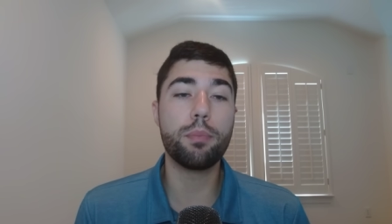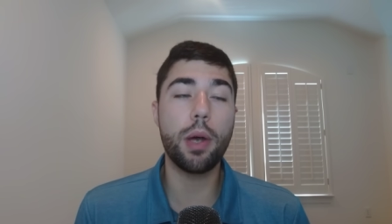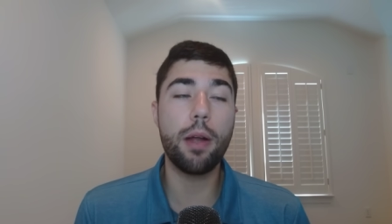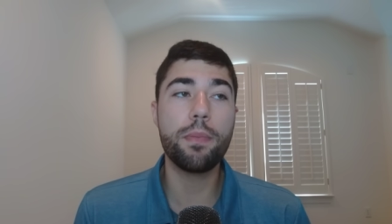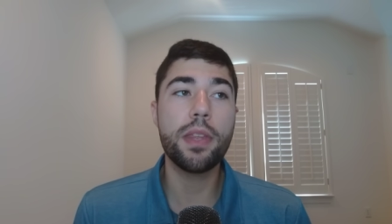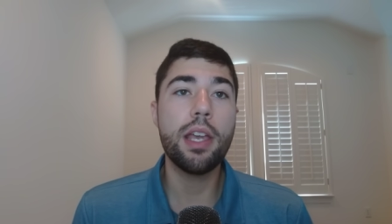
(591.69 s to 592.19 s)

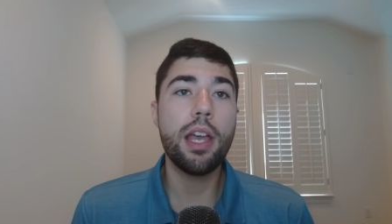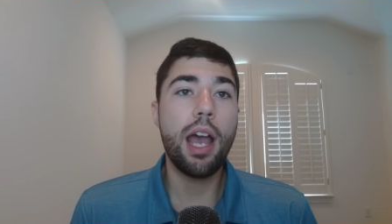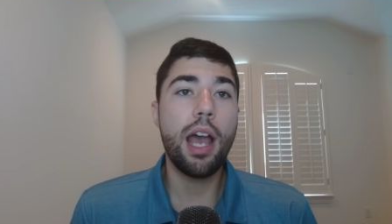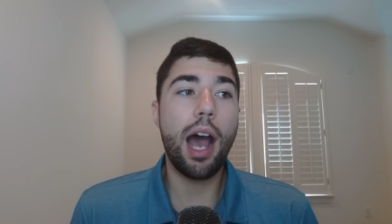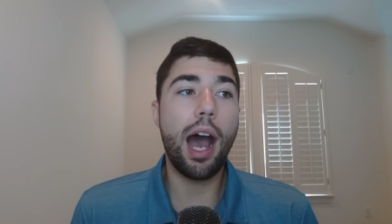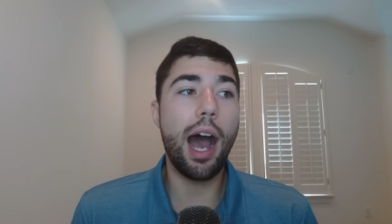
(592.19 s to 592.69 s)
But
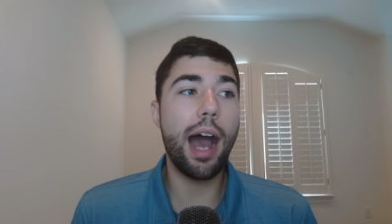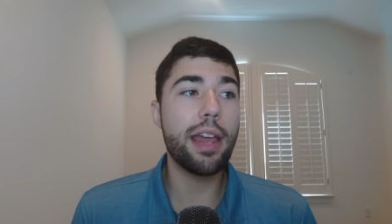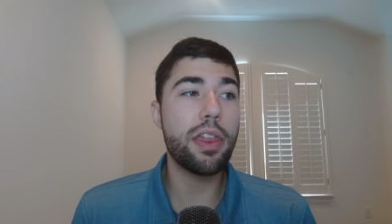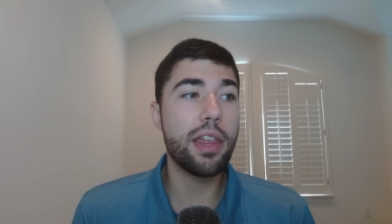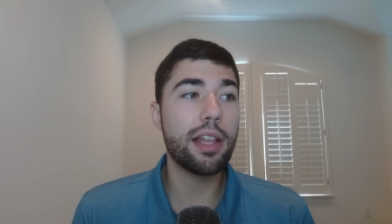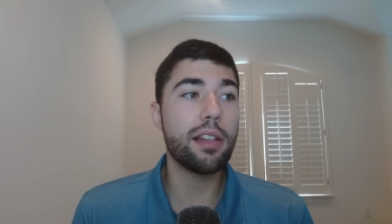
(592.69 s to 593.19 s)
I
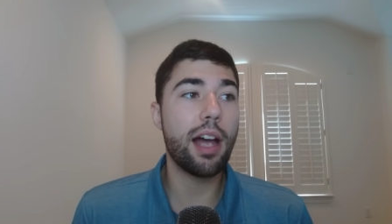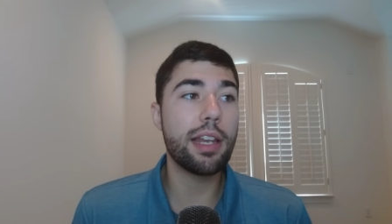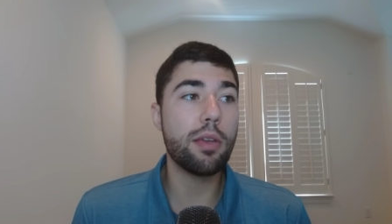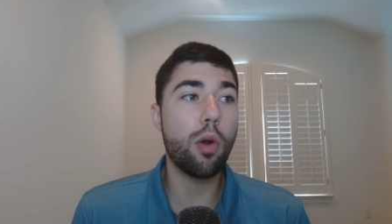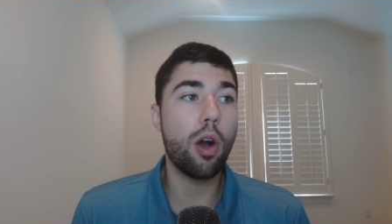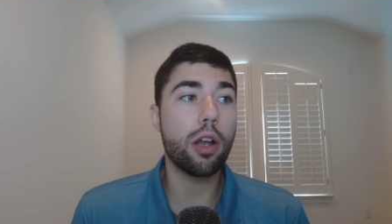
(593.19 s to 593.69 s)
think
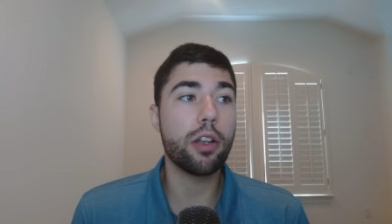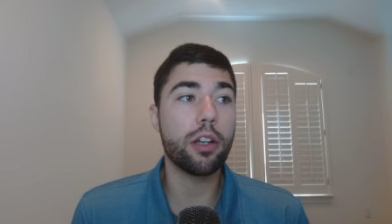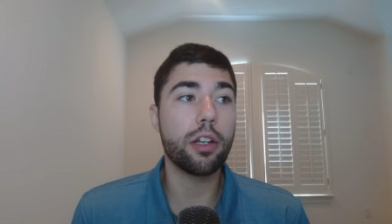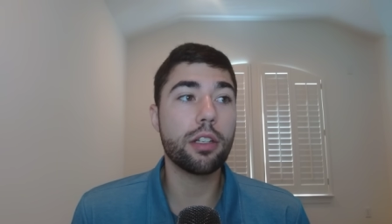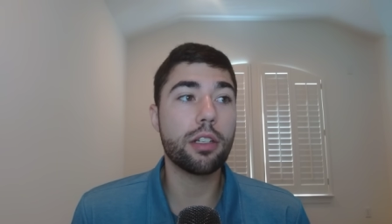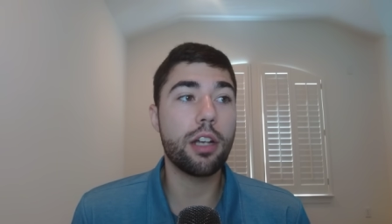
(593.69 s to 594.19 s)
Lonnie
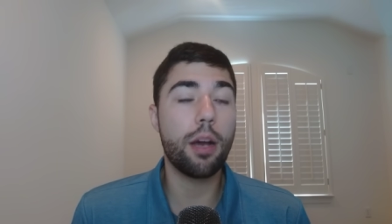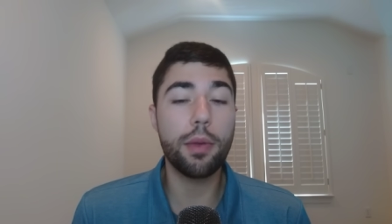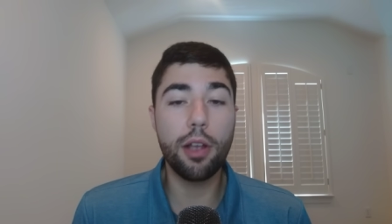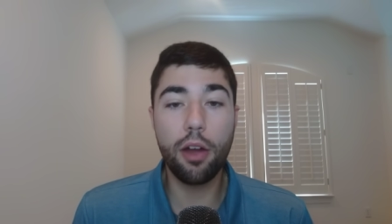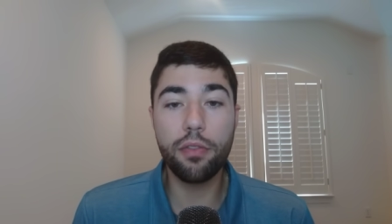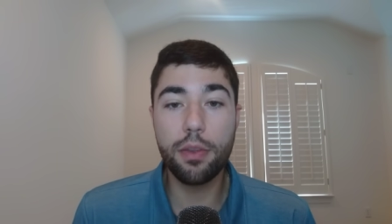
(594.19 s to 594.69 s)
Walker,
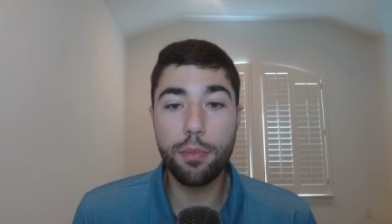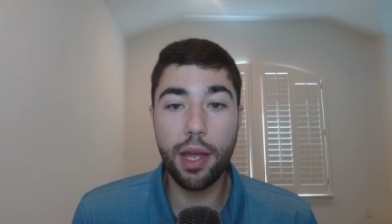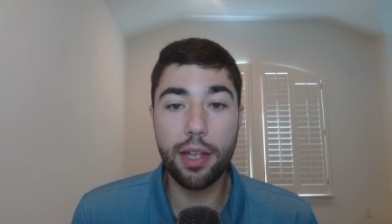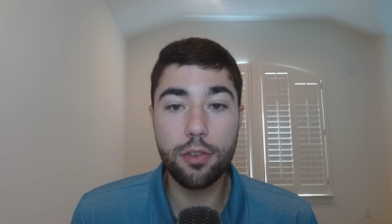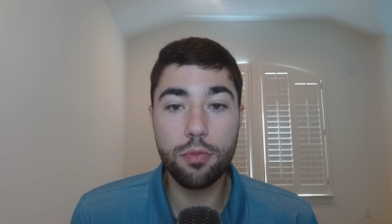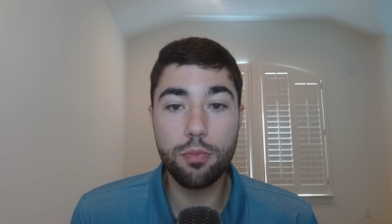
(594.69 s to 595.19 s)
coming off the
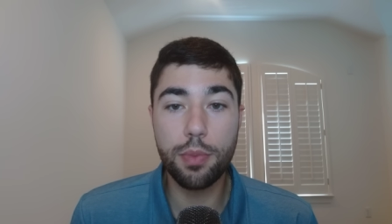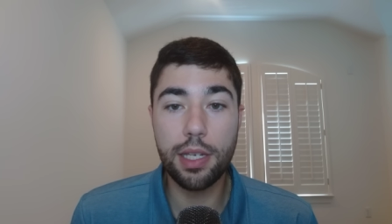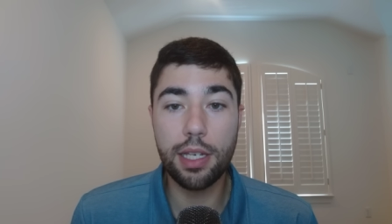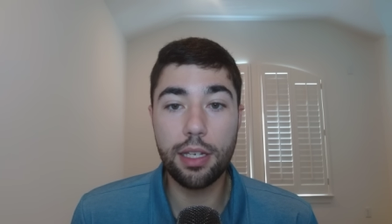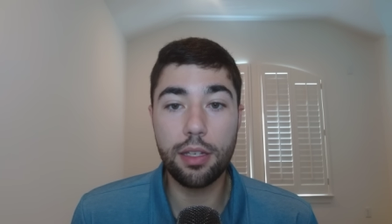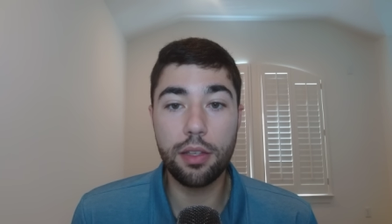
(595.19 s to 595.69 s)
bench,
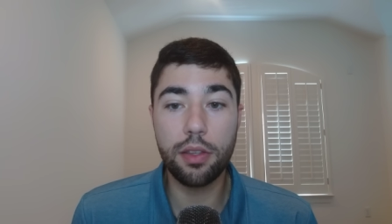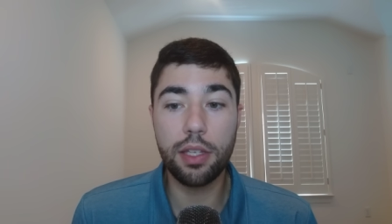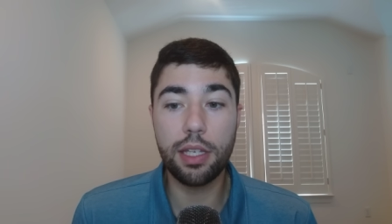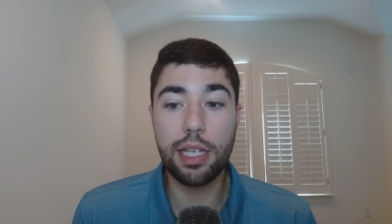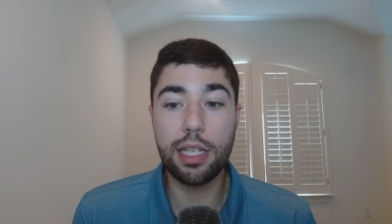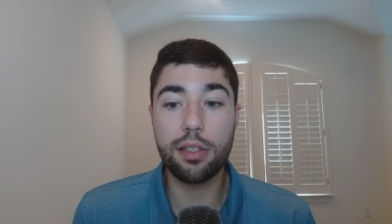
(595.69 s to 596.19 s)
being
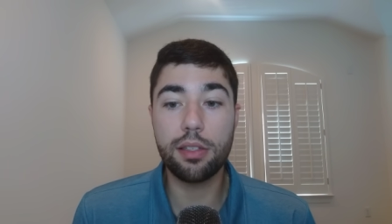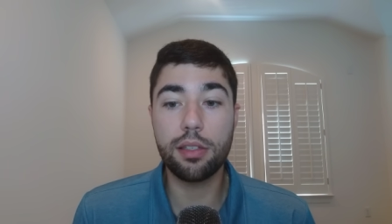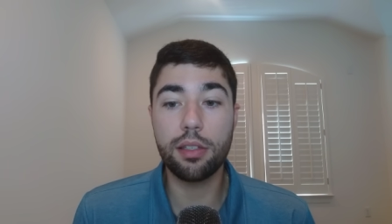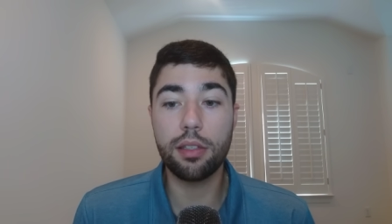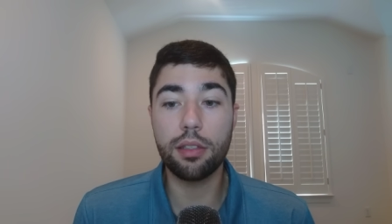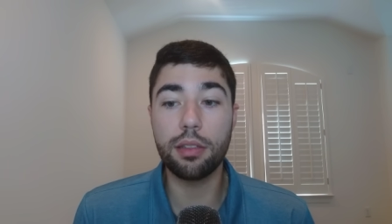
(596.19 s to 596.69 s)
the Heat's
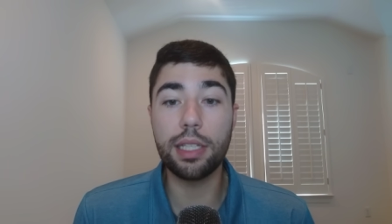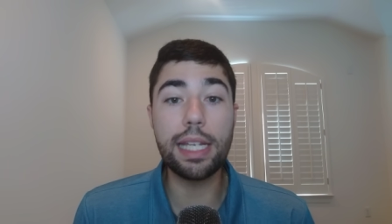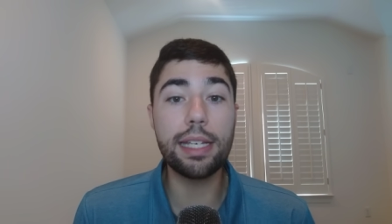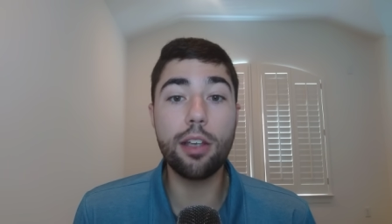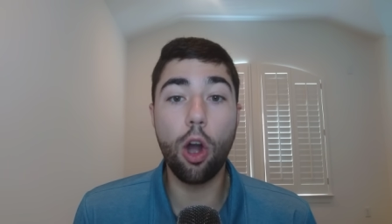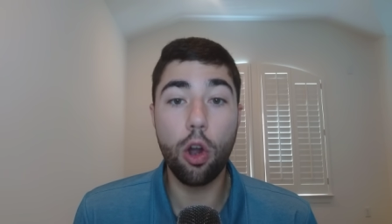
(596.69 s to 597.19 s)

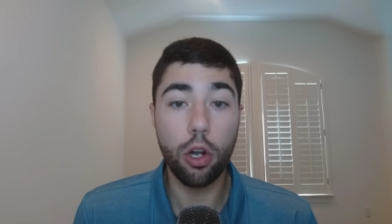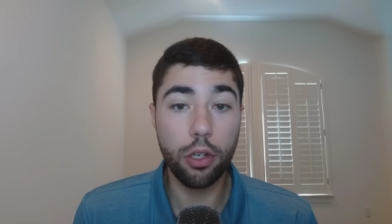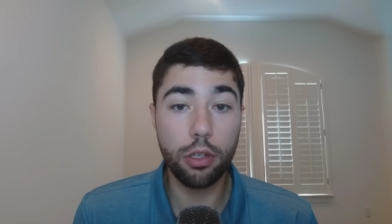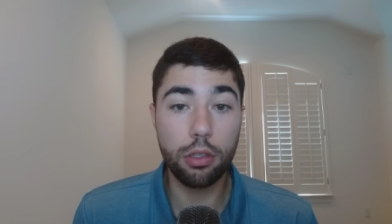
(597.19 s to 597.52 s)
lead guard